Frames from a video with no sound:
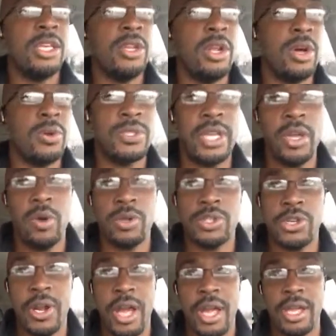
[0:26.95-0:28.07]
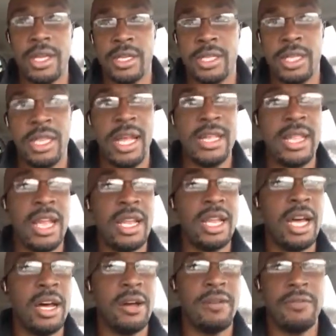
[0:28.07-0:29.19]
you know, stay on track. Let that
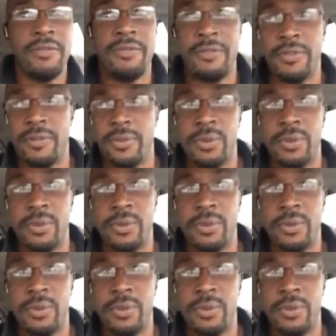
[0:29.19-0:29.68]
love